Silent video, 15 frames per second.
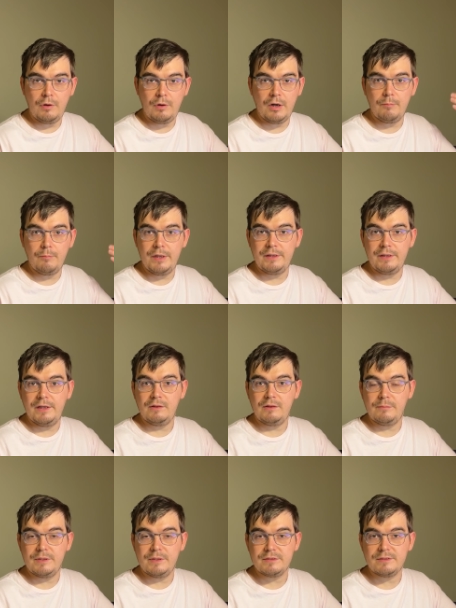how many
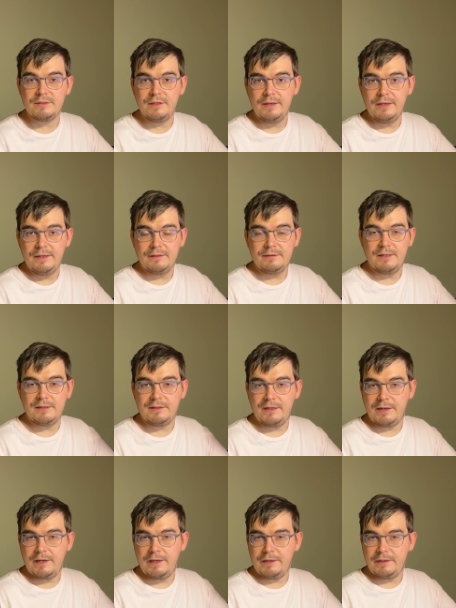elements that
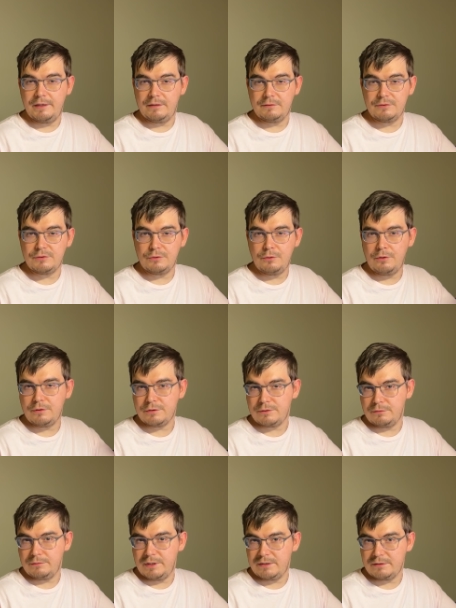array can store,
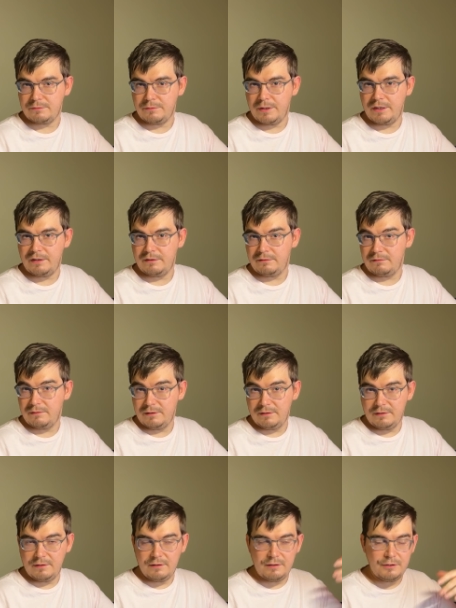so that's why
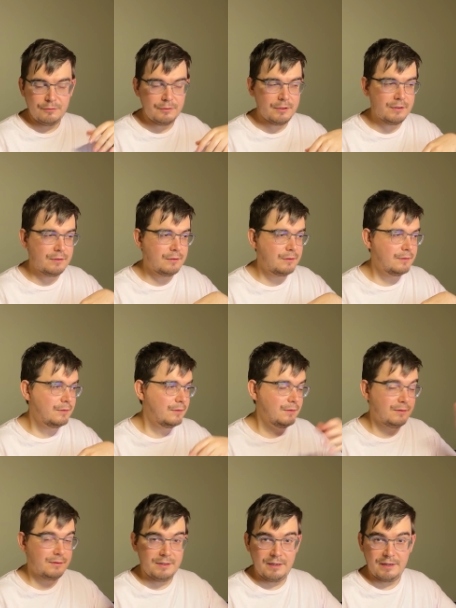you need
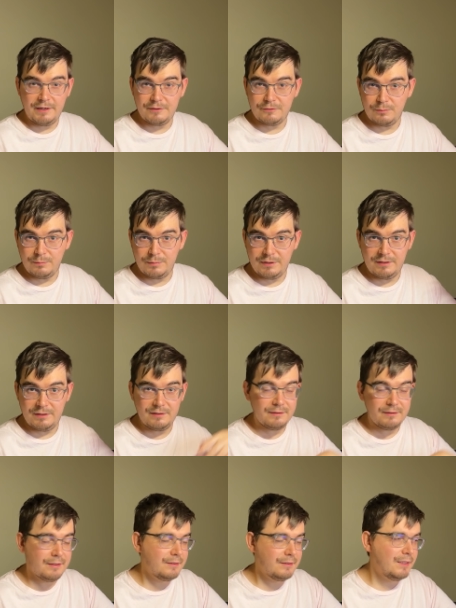the array to be
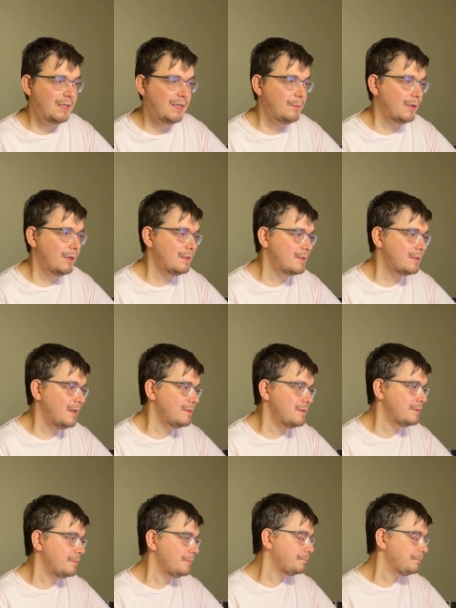dynamically sized.